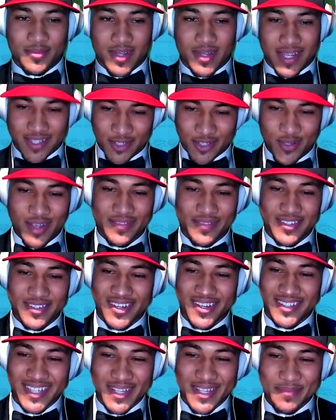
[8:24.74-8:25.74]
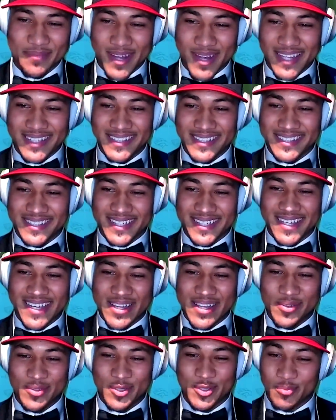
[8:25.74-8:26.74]
I do have a dog named Niner.
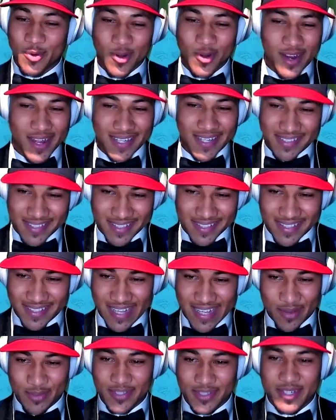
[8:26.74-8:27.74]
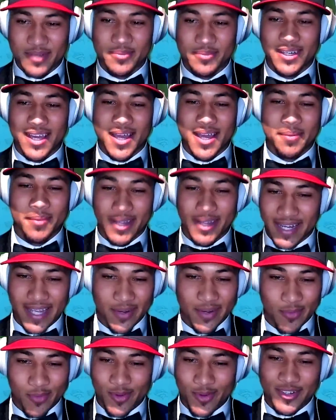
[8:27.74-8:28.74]
It was more honestly because I was number 9. My
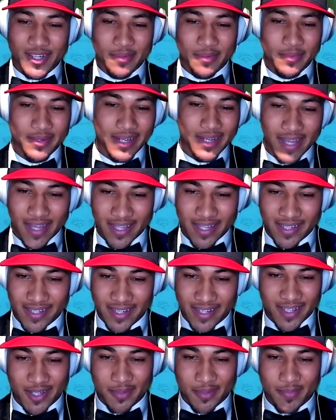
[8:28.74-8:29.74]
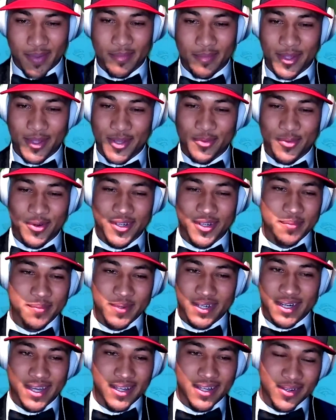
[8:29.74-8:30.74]
dad wore number 9. My brother wore
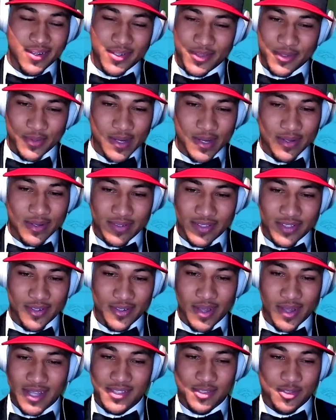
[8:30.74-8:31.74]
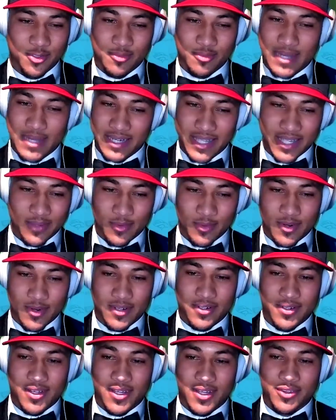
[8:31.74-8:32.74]
number 9 all throughout, you know, high school. My dad wore
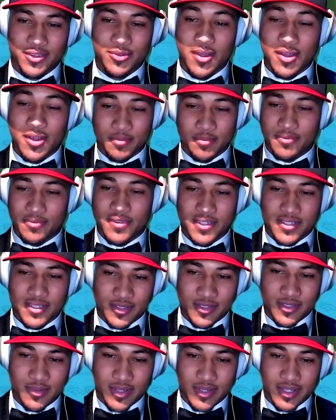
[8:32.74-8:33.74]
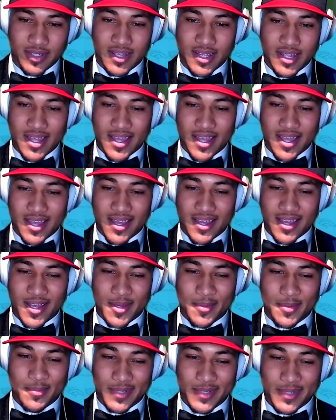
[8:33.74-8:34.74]
it throughout his professional career.
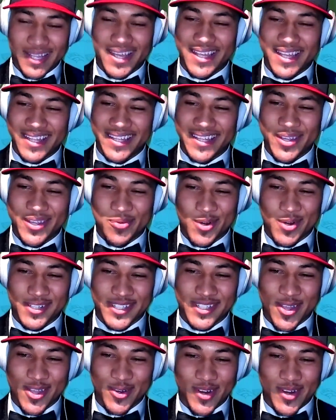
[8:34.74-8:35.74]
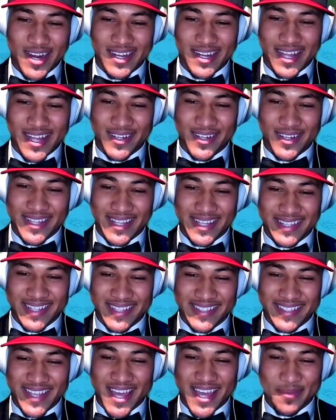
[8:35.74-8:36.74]
But yeah, it works out great now.
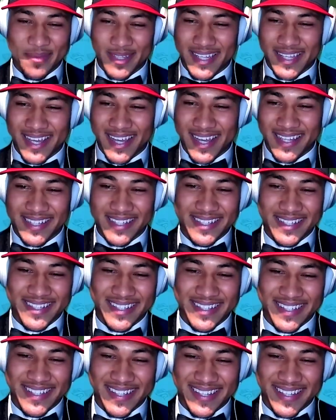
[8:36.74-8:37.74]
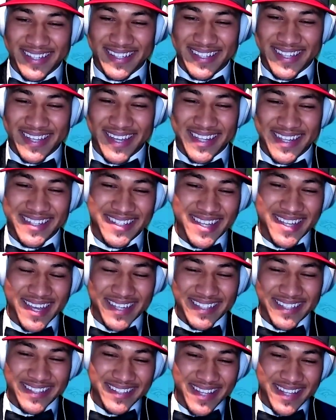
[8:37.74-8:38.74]
That's got to be God.
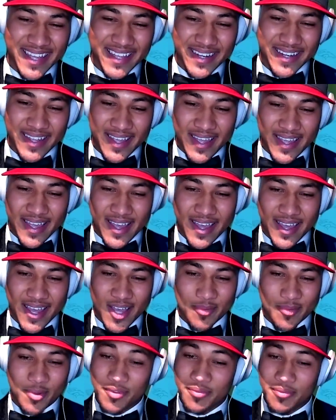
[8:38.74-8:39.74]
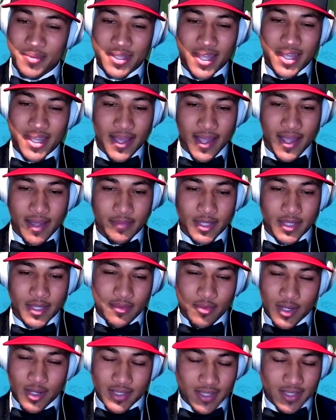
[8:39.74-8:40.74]
God did that. But for me, yeah, I mean, I've
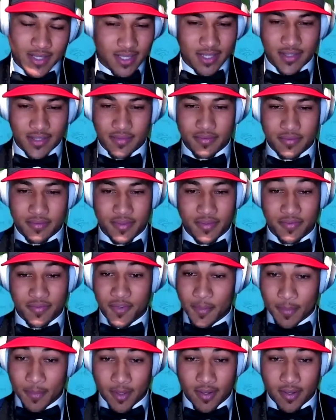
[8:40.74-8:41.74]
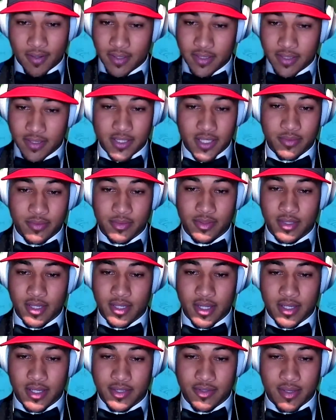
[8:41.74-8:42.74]
watched a ton of football in general,
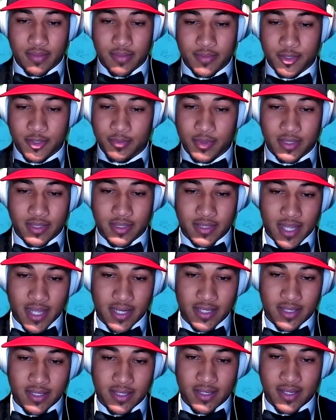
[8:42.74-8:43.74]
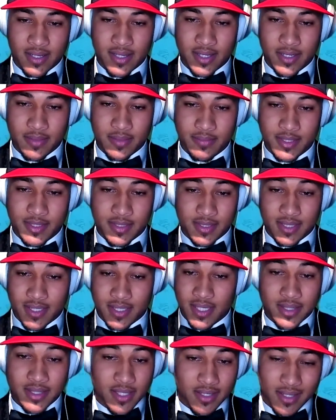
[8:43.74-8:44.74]
so I'm super excited to
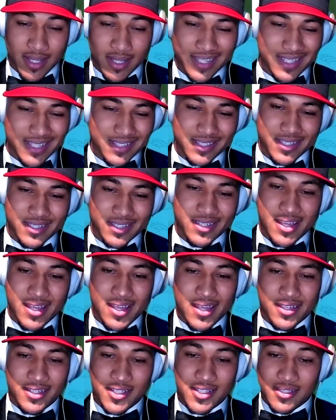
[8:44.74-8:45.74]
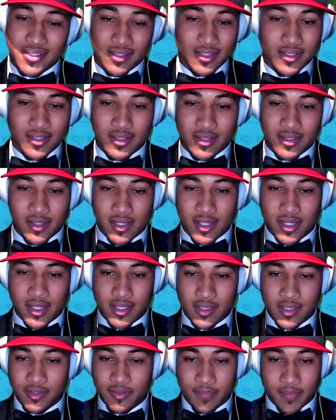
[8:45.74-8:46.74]
get there. Like I said, just learn
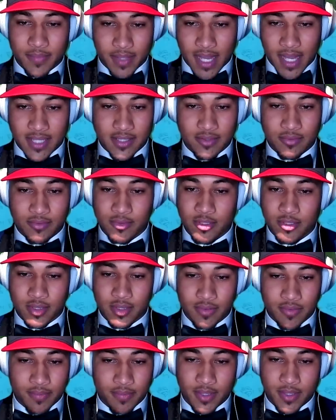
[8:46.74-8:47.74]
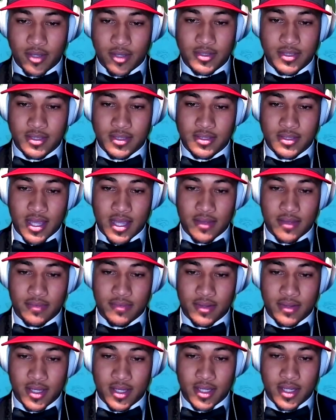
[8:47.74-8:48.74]
from the guys in the room, learn from the coaching staff,
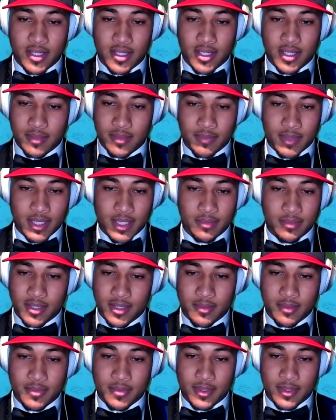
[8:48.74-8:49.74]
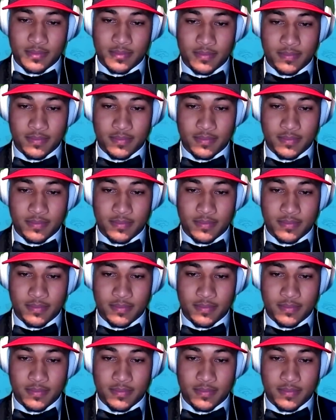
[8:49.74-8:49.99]
and be able to compete.